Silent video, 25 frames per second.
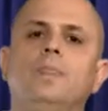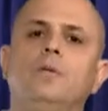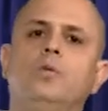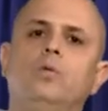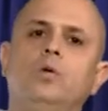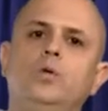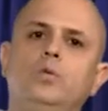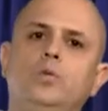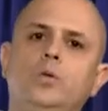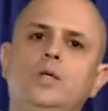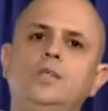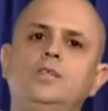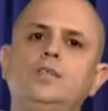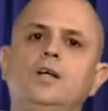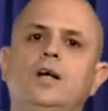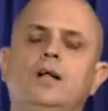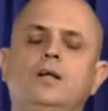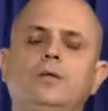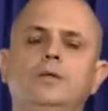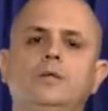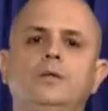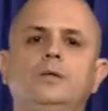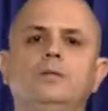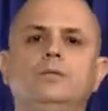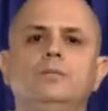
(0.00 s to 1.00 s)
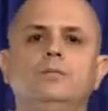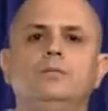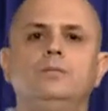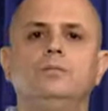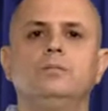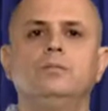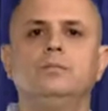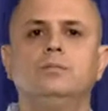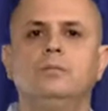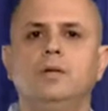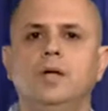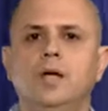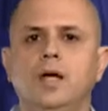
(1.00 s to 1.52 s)
What we tell you,
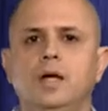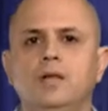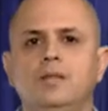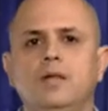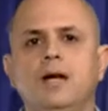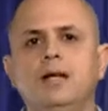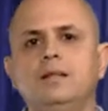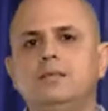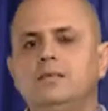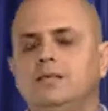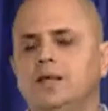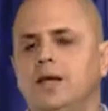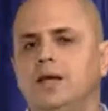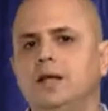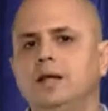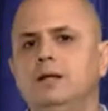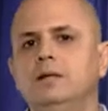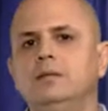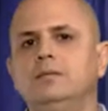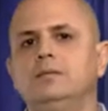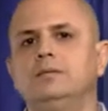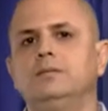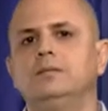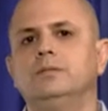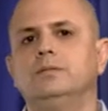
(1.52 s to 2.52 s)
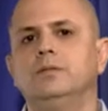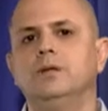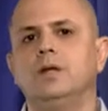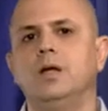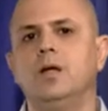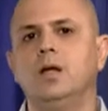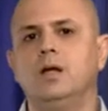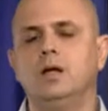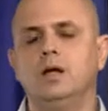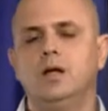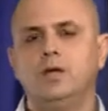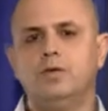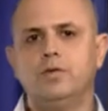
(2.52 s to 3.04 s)
hey, that data,
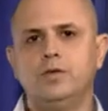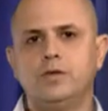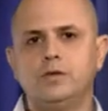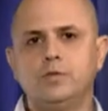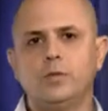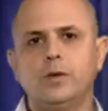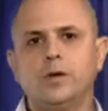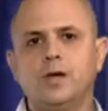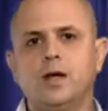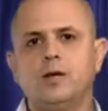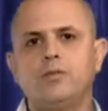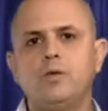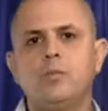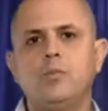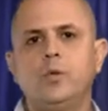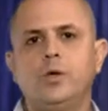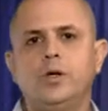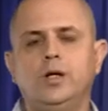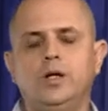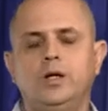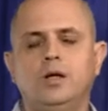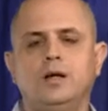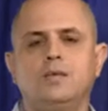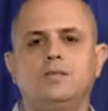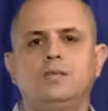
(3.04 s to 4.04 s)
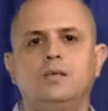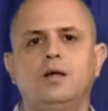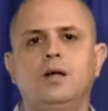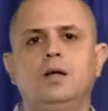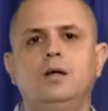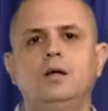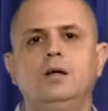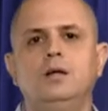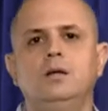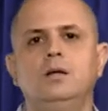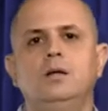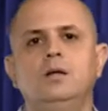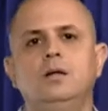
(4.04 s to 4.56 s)
if it's Recover Point and
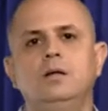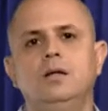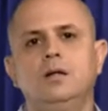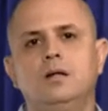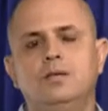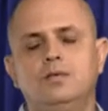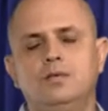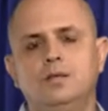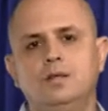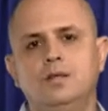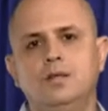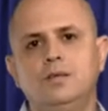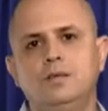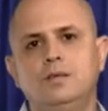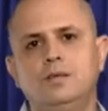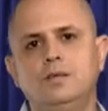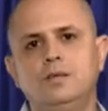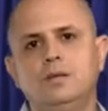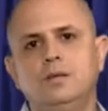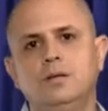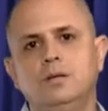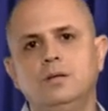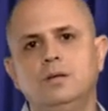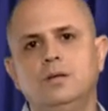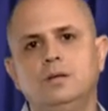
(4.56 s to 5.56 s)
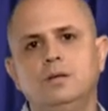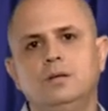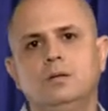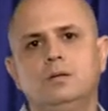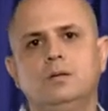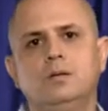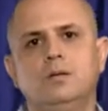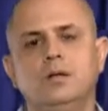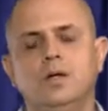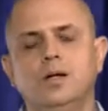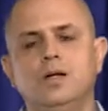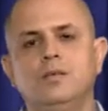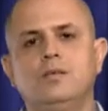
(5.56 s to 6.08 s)
Axana, it sits
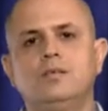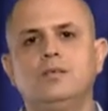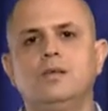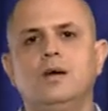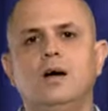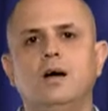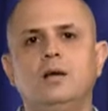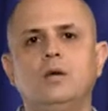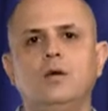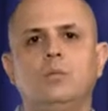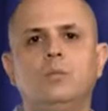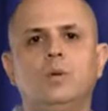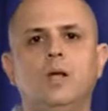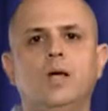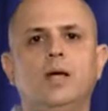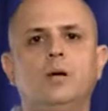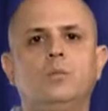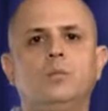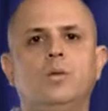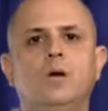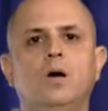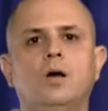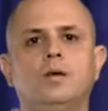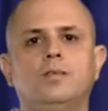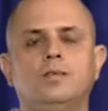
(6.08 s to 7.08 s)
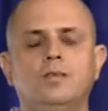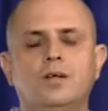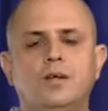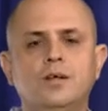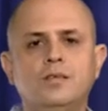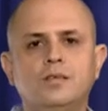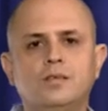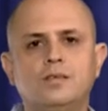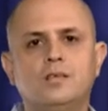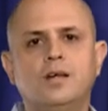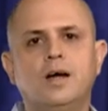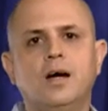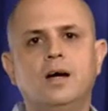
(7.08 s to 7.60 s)
inside our black box,
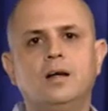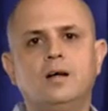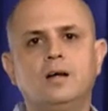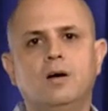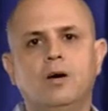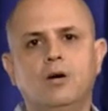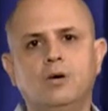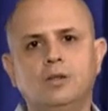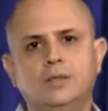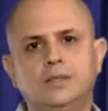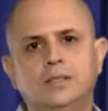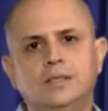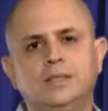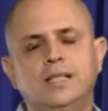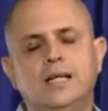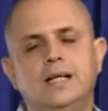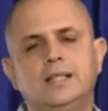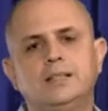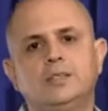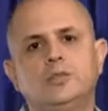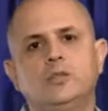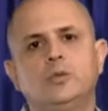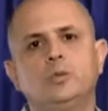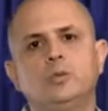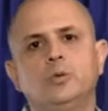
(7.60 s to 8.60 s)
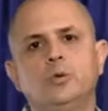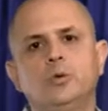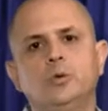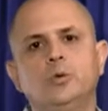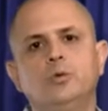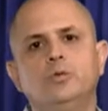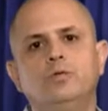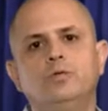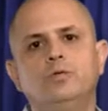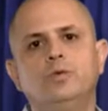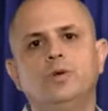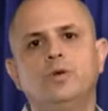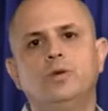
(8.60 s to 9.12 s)
inside our
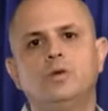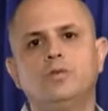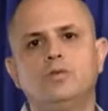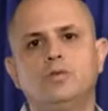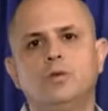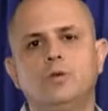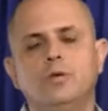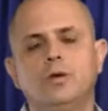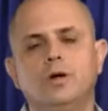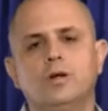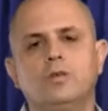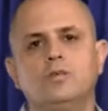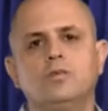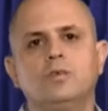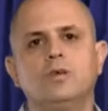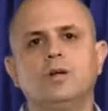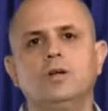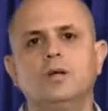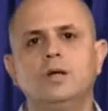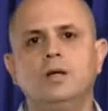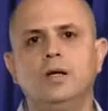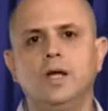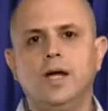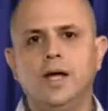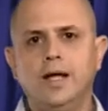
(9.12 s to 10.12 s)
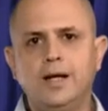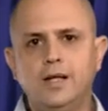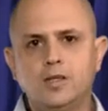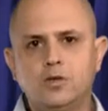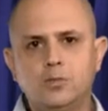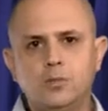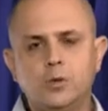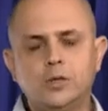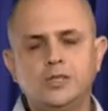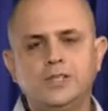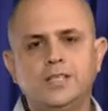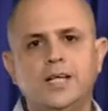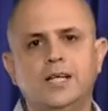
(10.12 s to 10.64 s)
disaster-proof storage, and it's
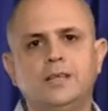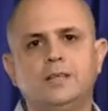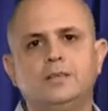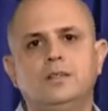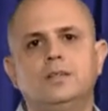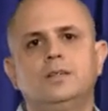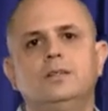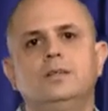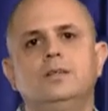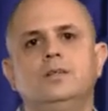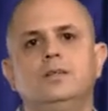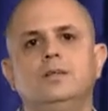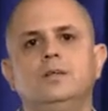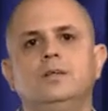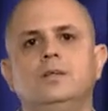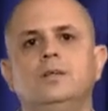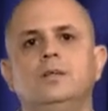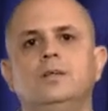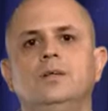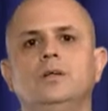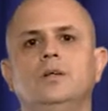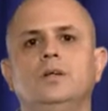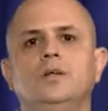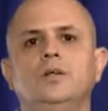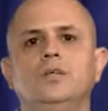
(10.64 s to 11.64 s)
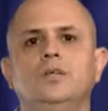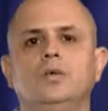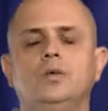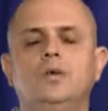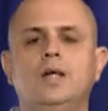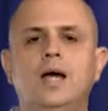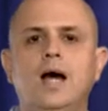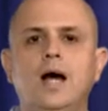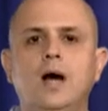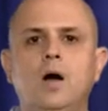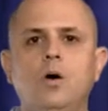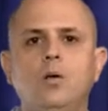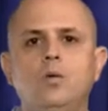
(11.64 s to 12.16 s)
protected. So
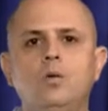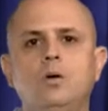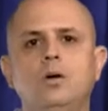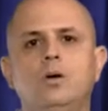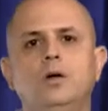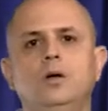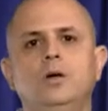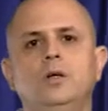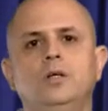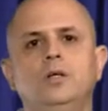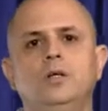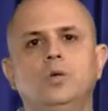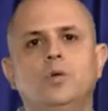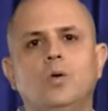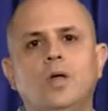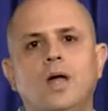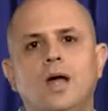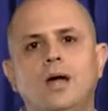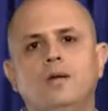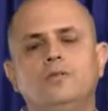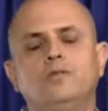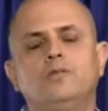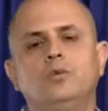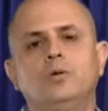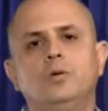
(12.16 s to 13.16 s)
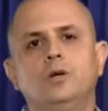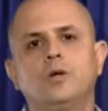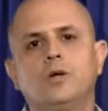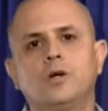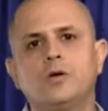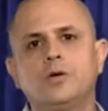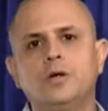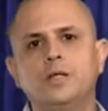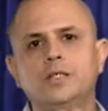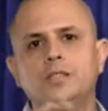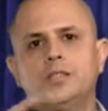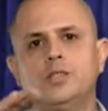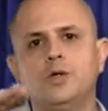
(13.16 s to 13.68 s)
now You don't have to
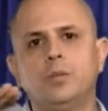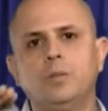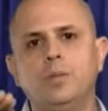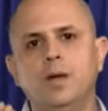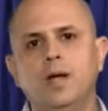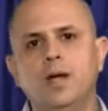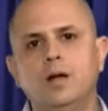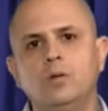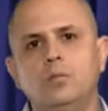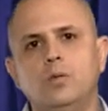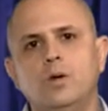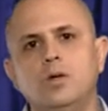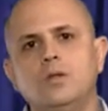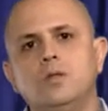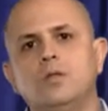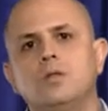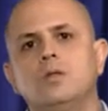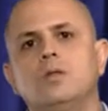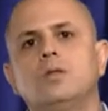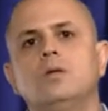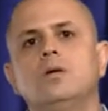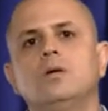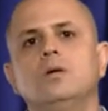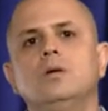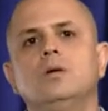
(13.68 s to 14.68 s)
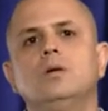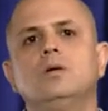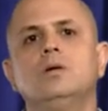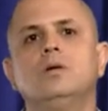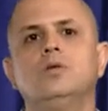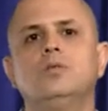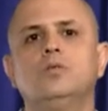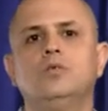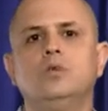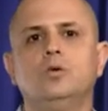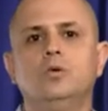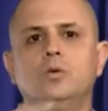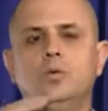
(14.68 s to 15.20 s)
increase your bandwidth
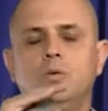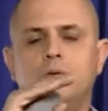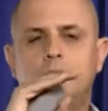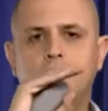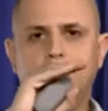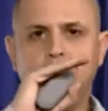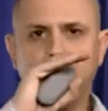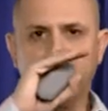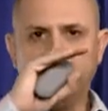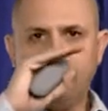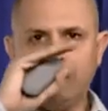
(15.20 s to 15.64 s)
to that